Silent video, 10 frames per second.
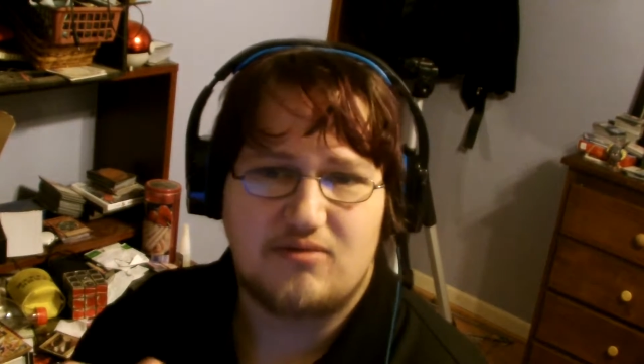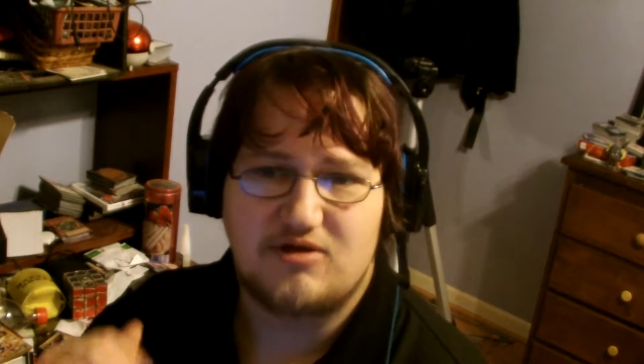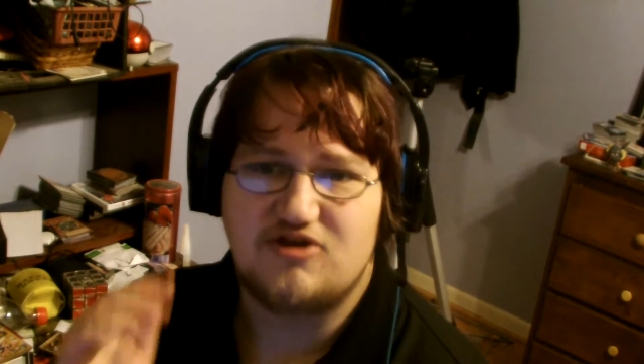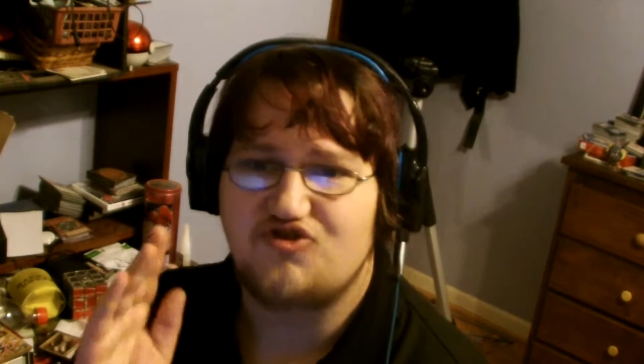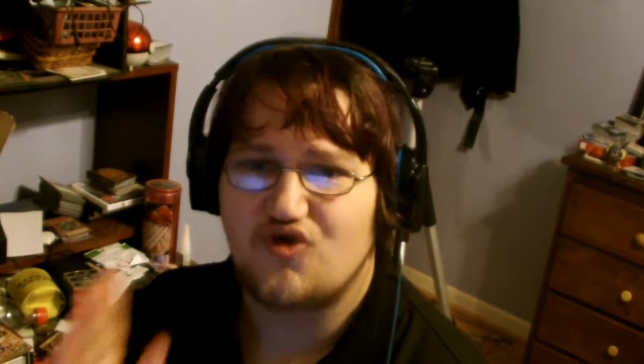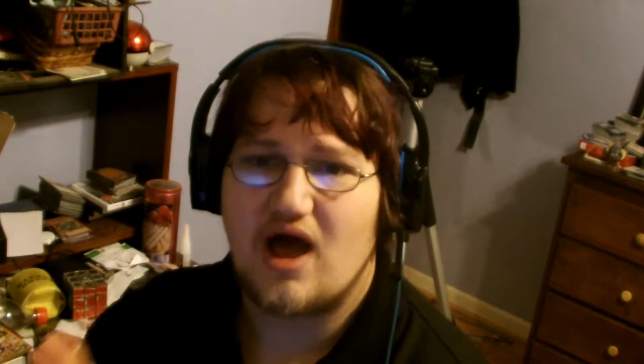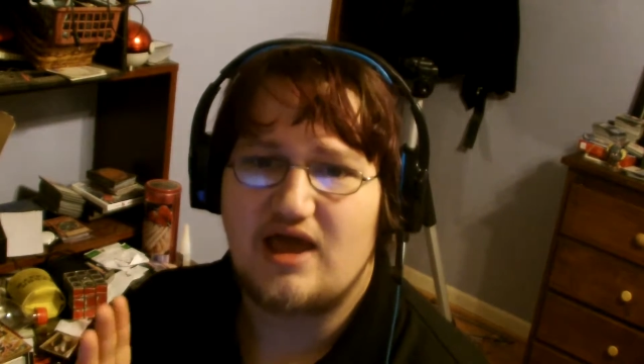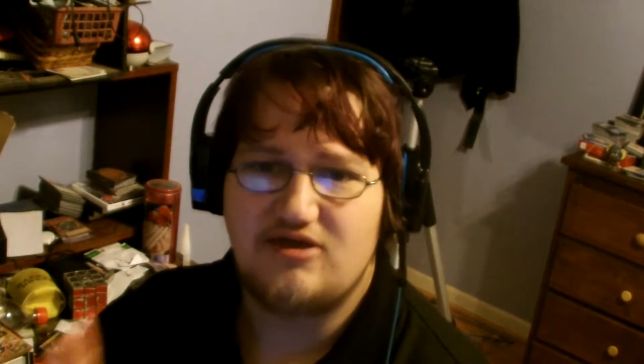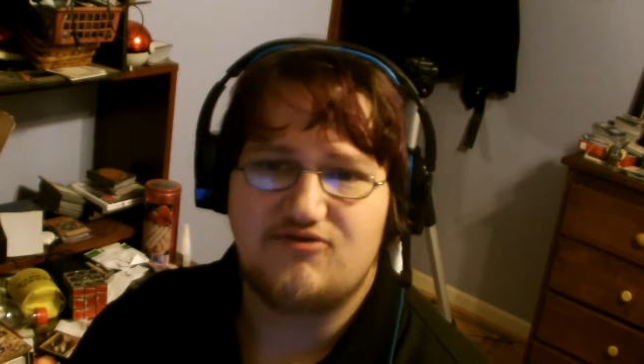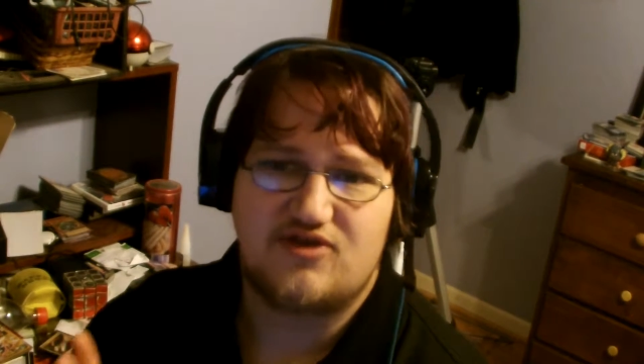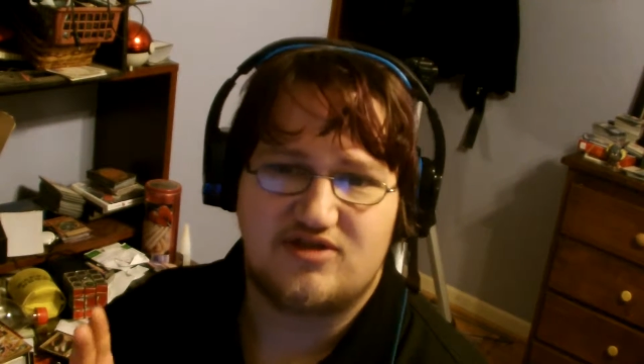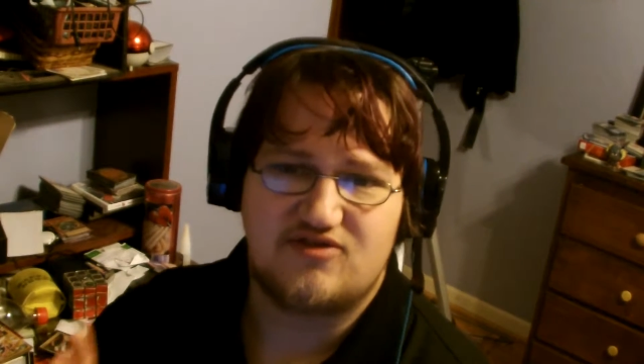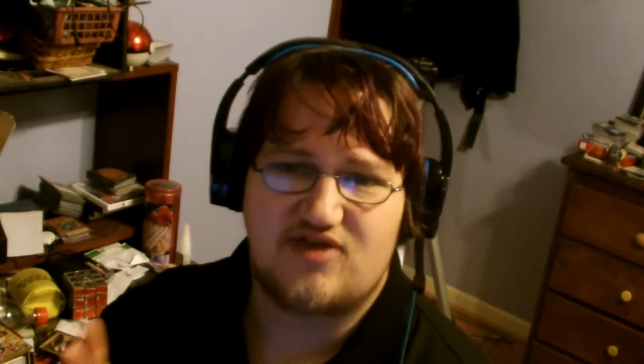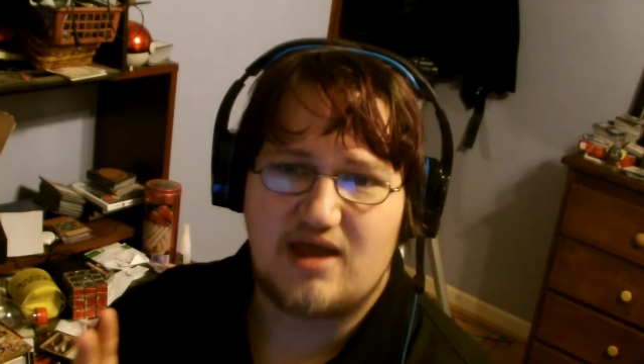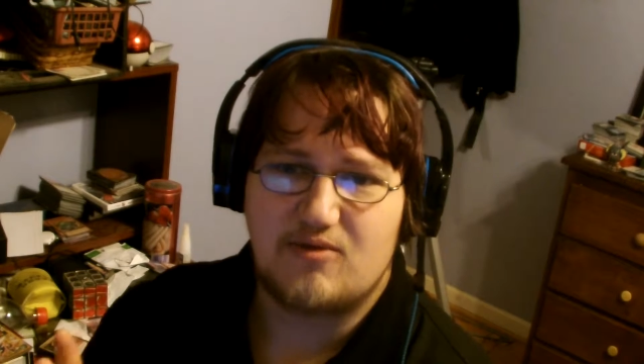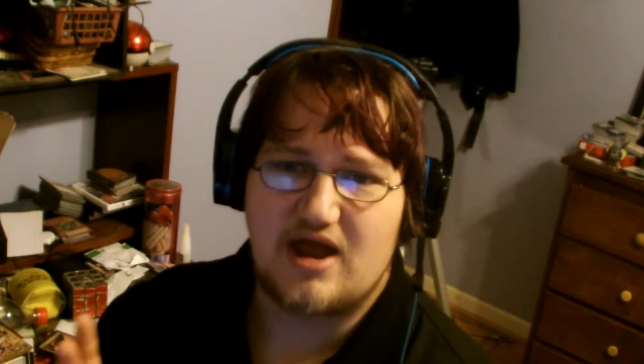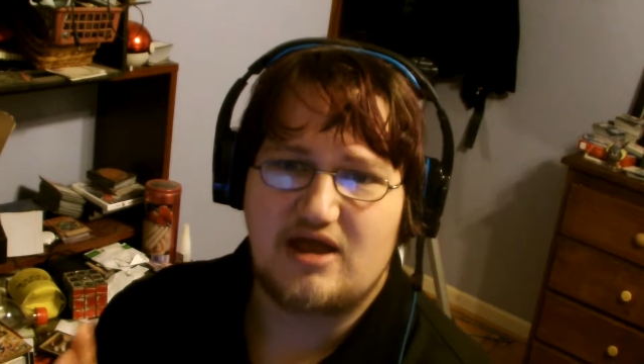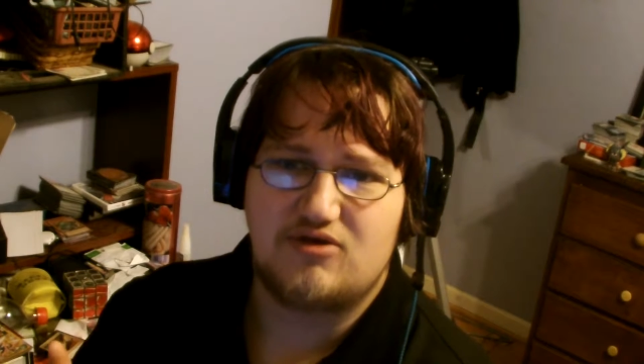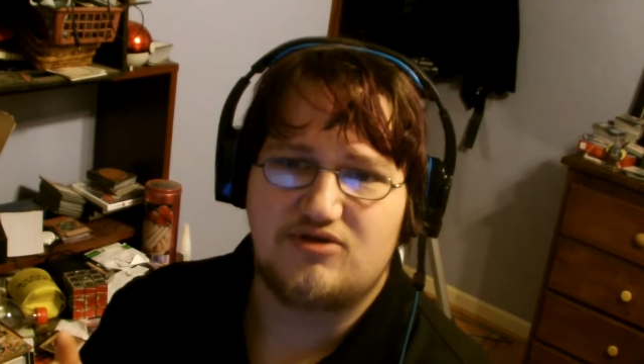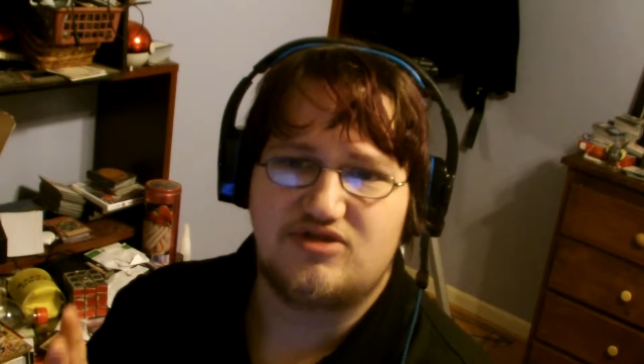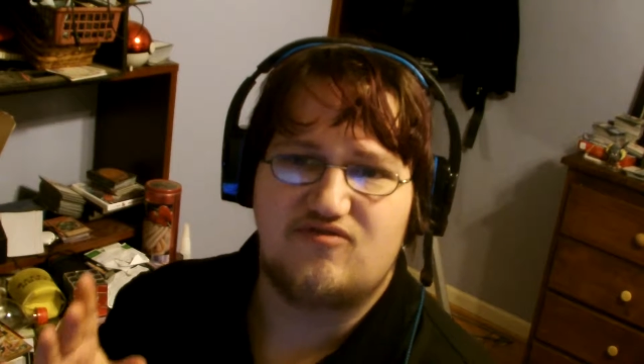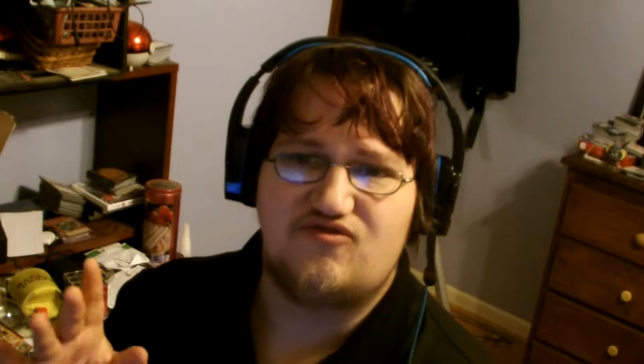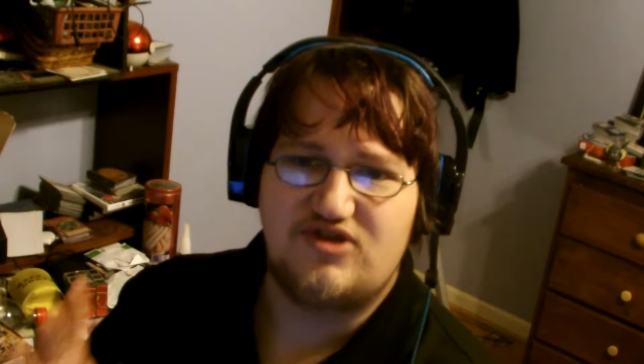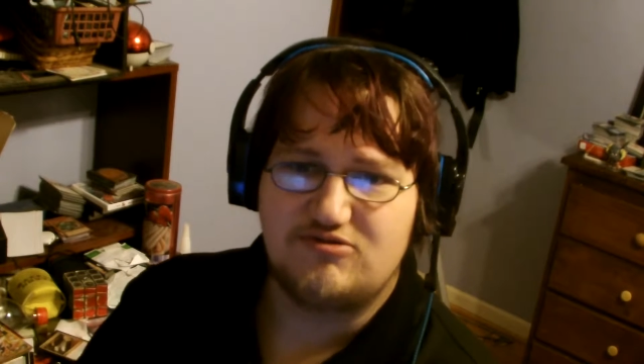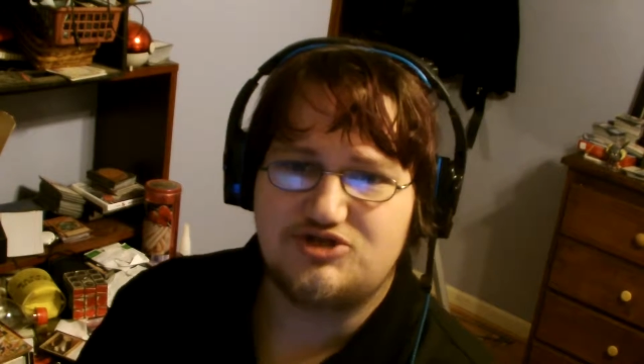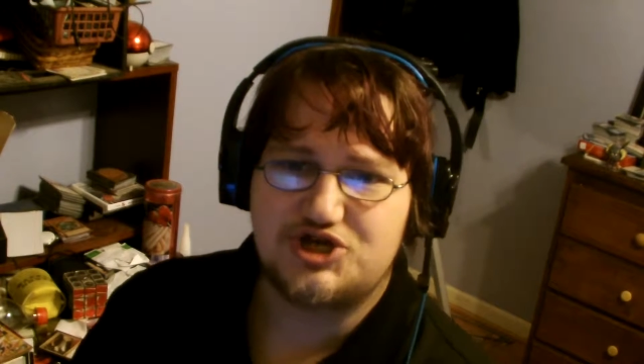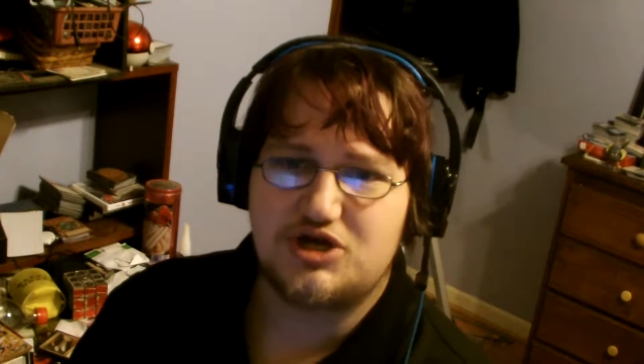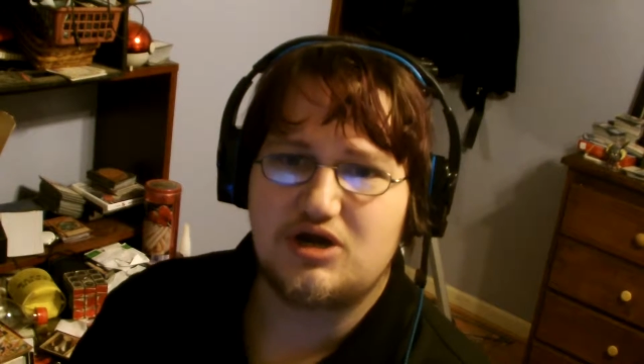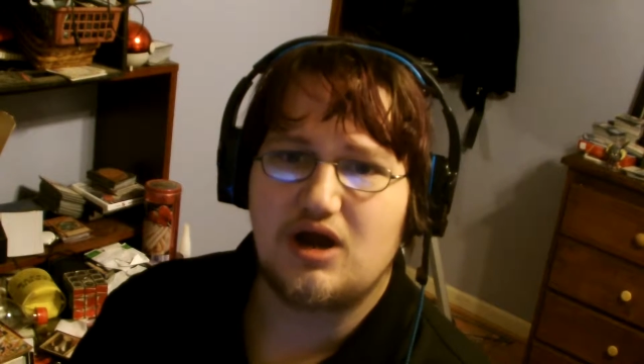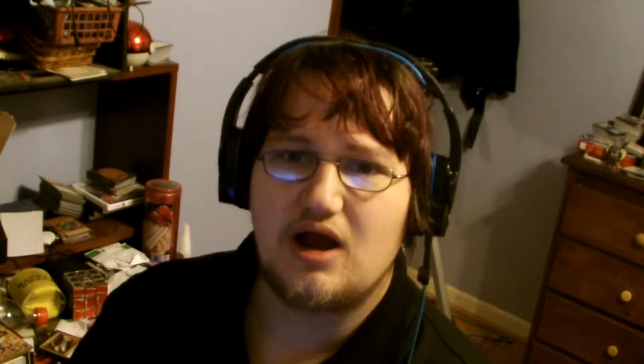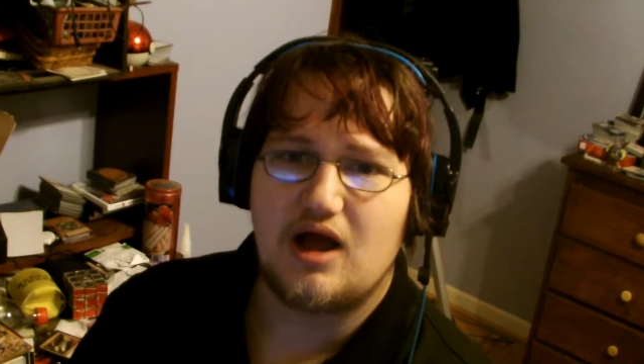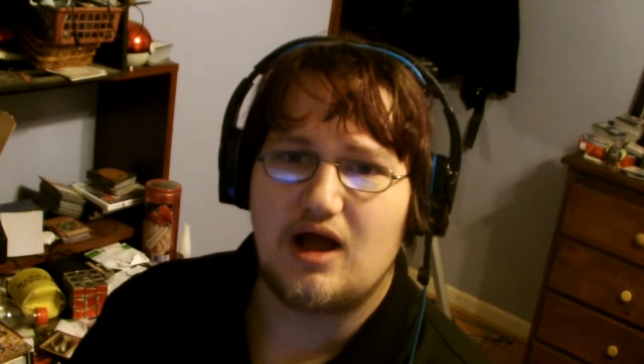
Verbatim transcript: I'm gonna try using this camera angle in the future.